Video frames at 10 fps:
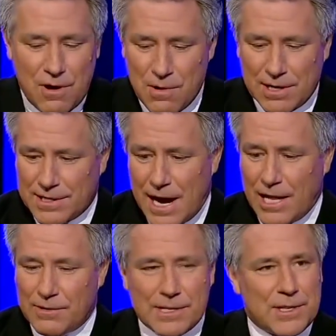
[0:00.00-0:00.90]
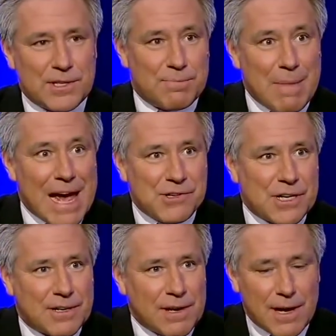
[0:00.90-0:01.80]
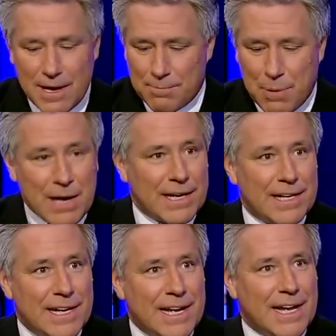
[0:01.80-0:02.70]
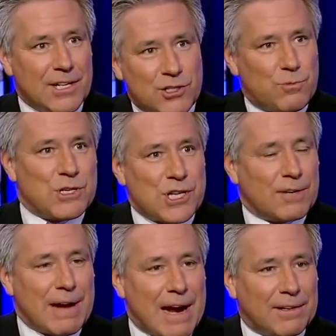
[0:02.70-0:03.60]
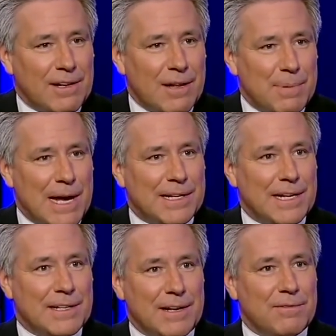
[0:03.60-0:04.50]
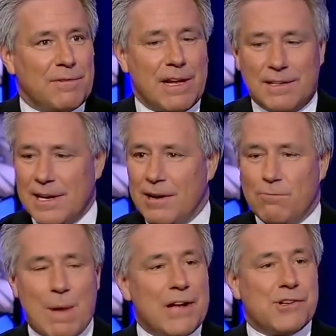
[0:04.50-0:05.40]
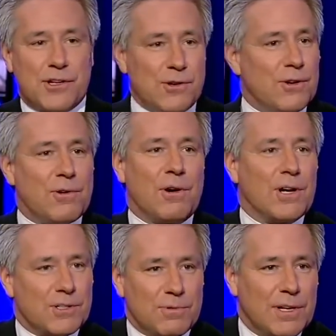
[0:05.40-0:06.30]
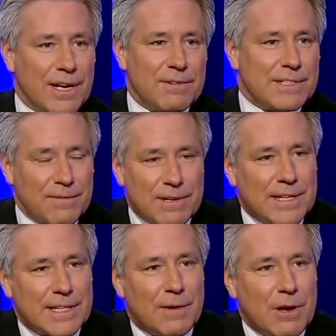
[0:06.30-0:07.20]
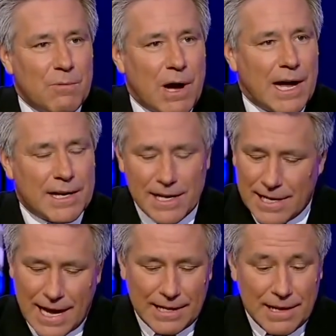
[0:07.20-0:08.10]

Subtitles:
throw a dollar into this magic bucket, swish it around a little bit, and magic unicorns will give us everything that we want. And,